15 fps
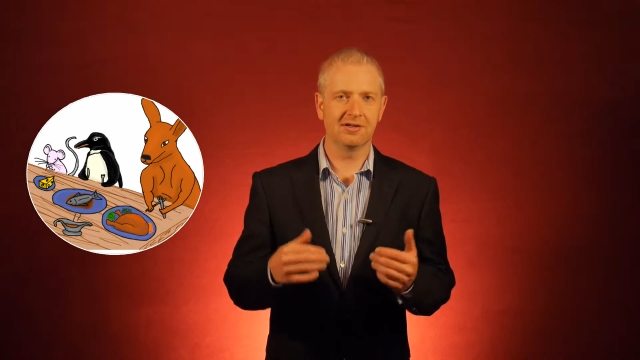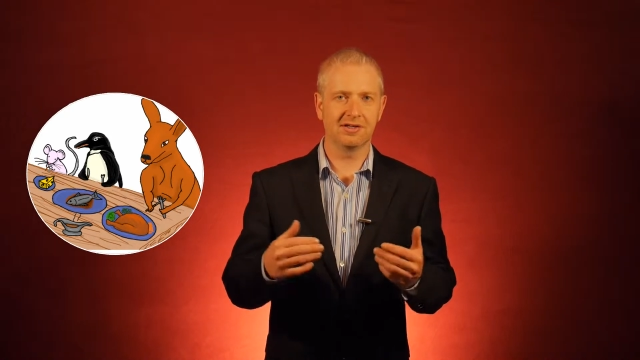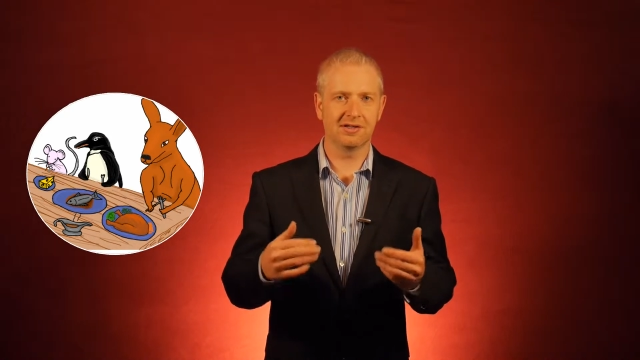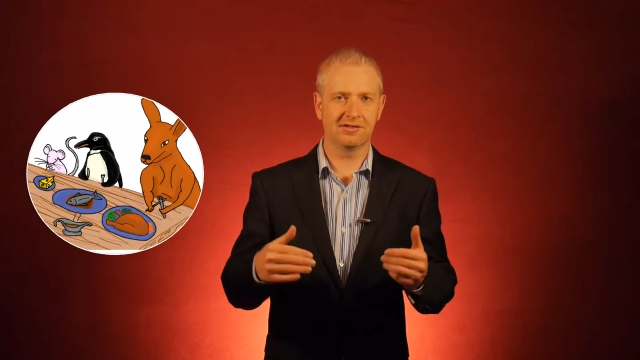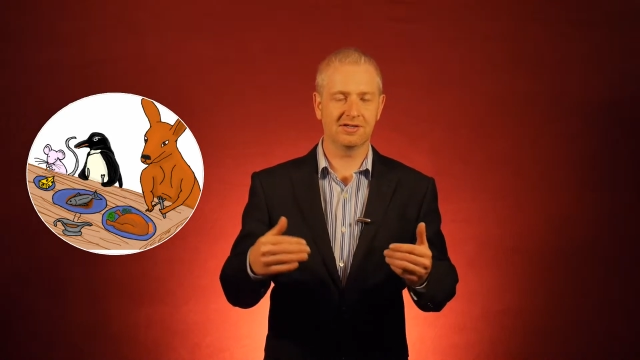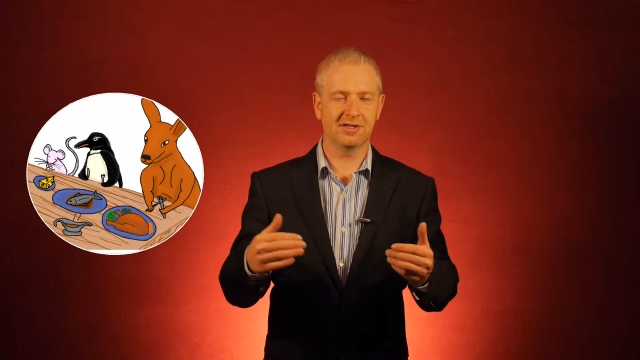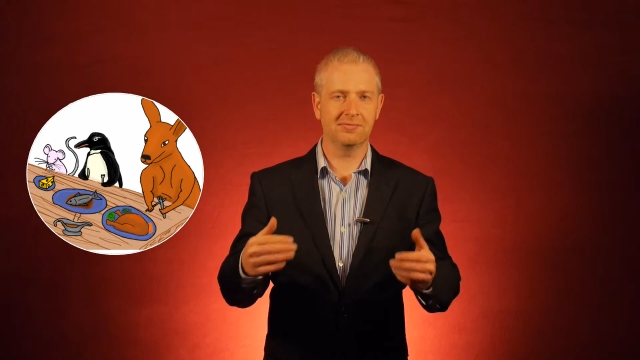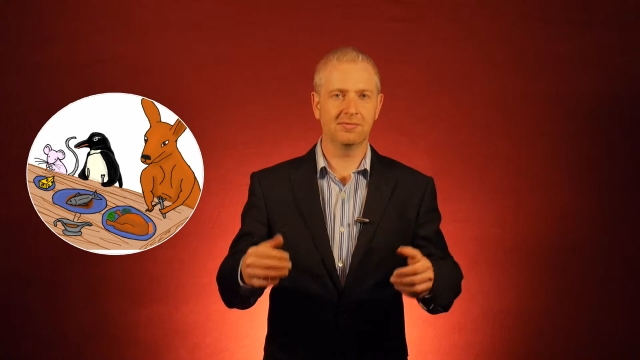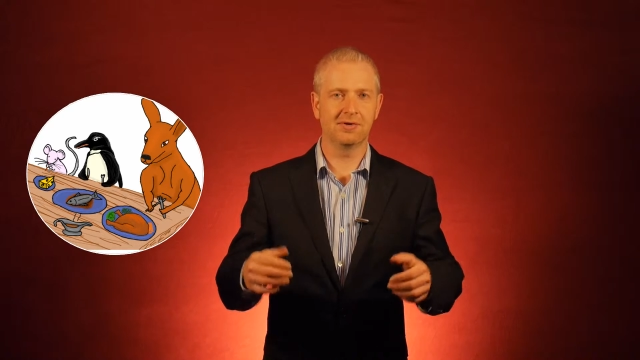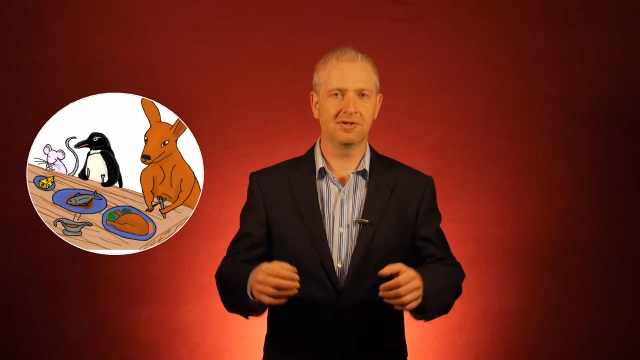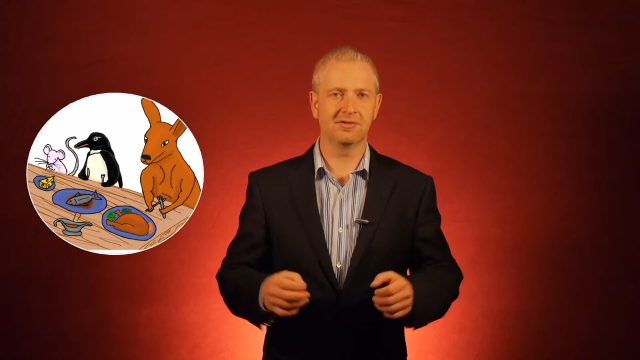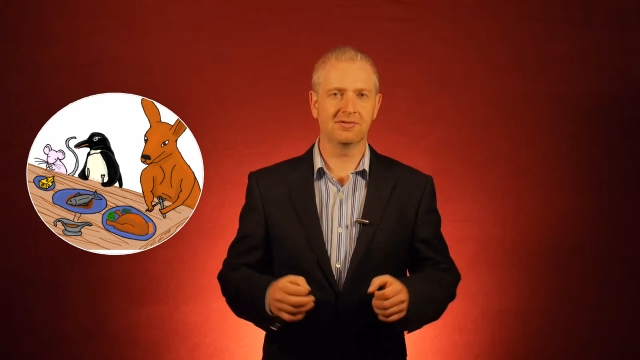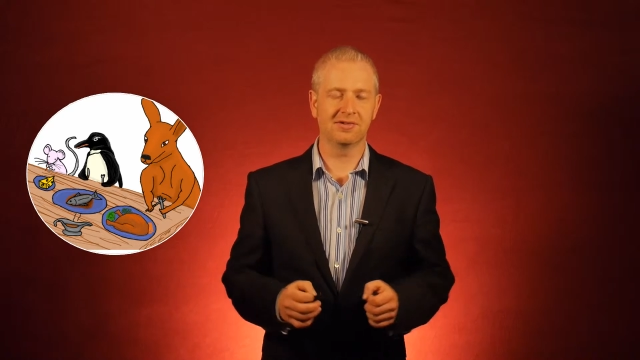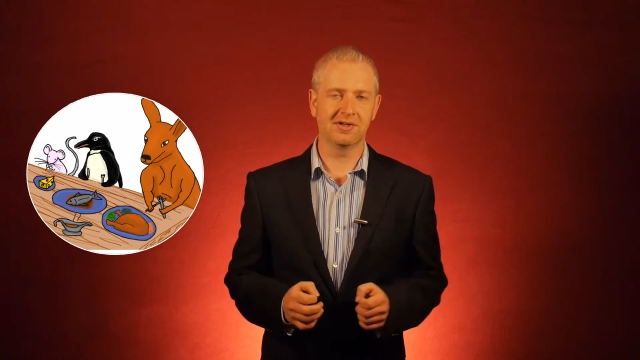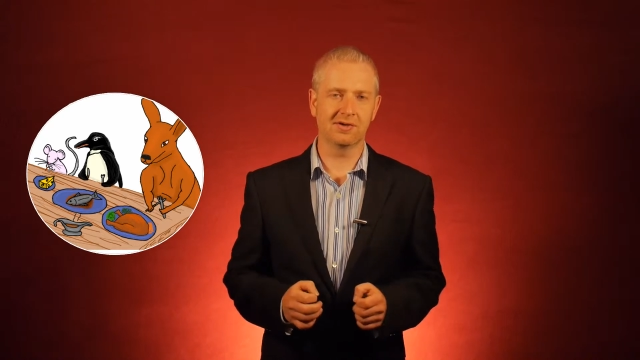This time,
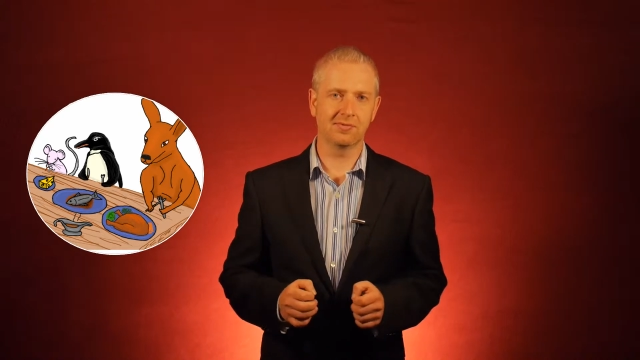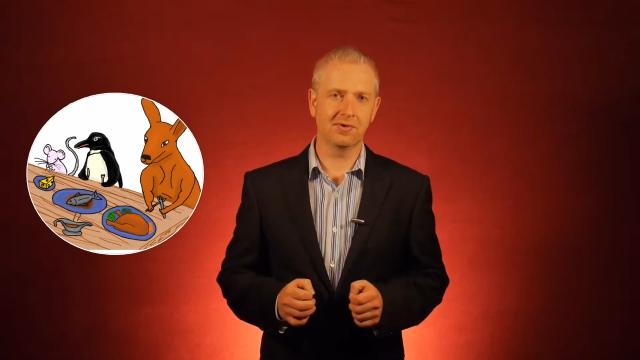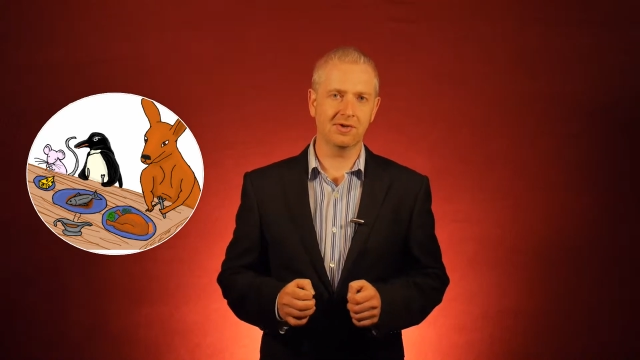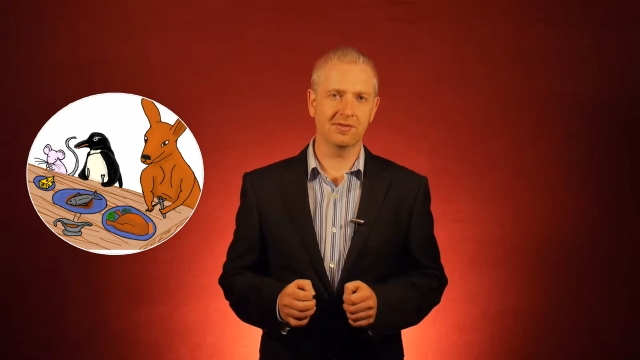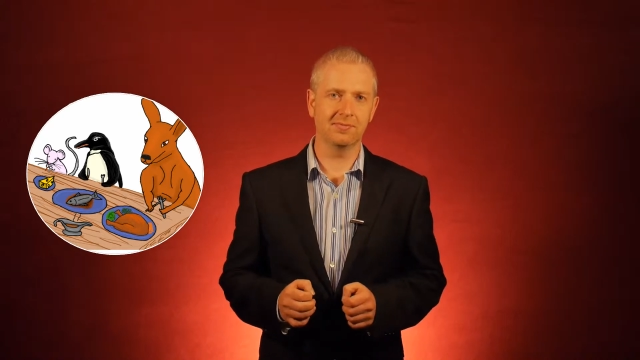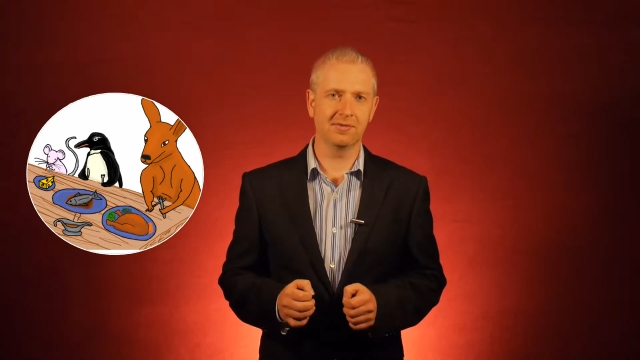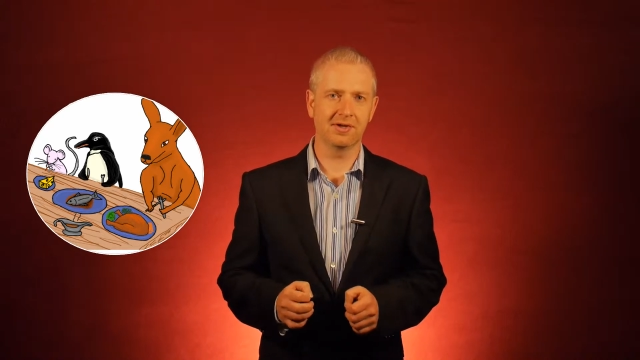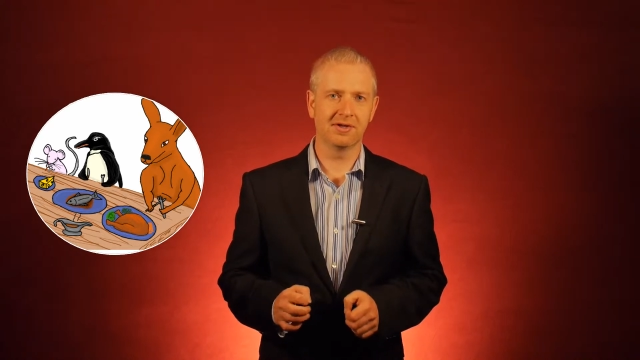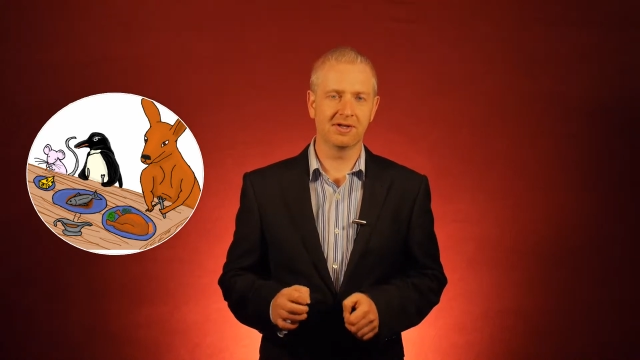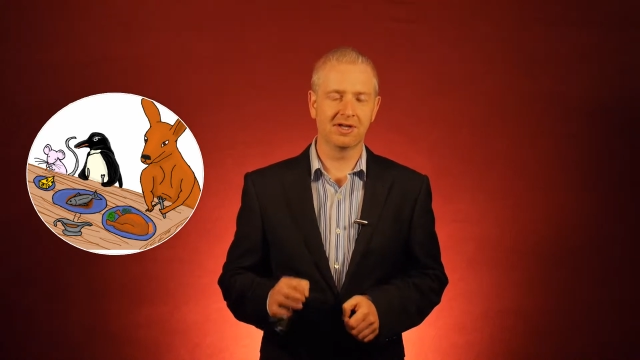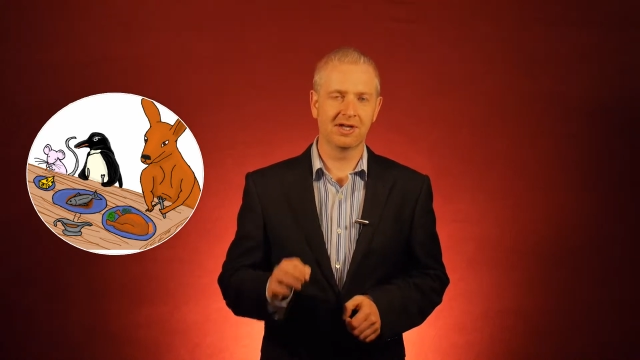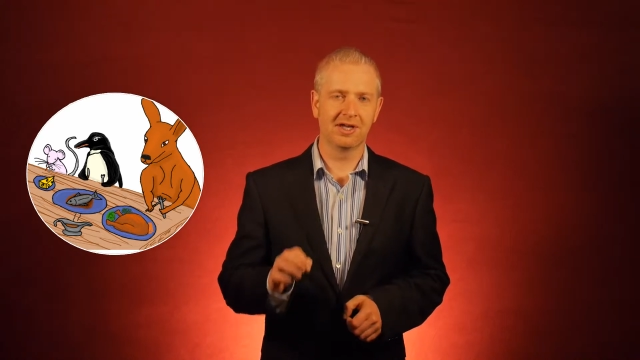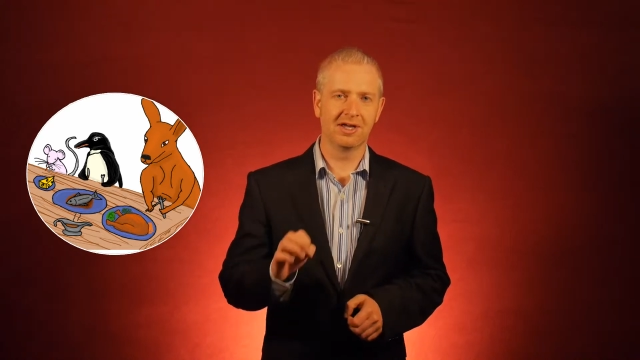say it with me.